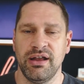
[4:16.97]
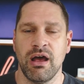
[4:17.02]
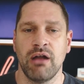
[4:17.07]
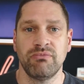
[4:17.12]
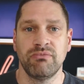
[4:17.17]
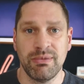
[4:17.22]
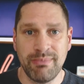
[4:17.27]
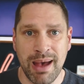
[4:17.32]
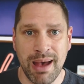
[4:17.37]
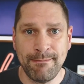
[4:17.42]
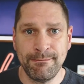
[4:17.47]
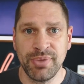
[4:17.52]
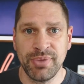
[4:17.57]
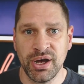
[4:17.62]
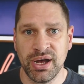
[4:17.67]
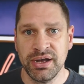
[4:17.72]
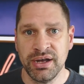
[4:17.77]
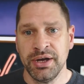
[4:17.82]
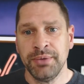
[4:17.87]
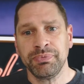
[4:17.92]
And
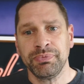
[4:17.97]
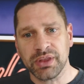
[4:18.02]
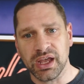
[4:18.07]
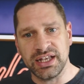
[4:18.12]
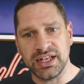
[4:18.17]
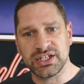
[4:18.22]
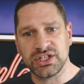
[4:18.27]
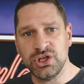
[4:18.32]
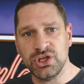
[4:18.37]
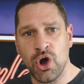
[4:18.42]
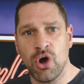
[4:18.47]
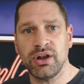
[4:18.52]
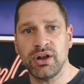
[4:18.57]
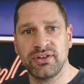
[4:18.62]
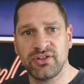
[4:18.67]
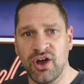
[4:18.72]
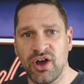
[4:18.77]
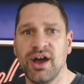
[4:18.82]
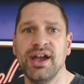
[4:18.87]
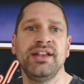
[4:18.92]
remember, it's not
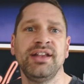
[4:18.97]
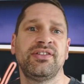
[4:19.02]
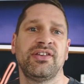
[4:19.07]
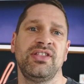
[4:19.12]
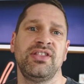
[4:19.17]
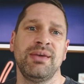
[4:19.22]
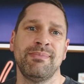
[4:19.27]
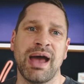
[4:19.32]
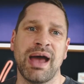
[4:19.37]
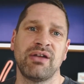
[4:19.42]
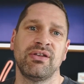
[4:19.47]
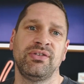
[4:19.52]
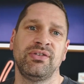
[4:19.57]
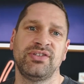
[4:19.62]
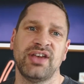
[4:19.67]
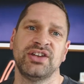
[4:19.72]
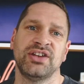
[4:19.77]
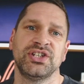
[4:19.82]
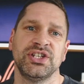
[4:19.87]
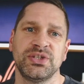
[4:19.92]
tied to the amount of
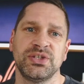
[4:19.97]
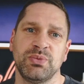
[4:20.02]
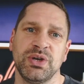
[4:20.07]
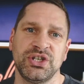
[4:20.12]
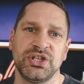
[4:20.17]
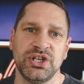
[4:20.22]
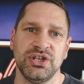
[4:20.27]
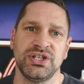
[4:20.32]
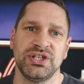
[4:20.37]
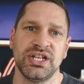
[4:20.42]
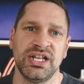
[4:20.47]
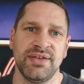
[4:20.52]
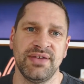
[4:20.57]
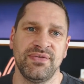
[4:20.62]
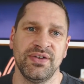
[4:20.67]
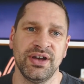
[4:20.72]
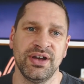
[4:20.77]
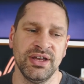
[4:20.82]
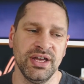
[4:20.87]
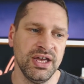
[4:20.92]
sessions which you
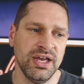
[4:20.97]
deliver.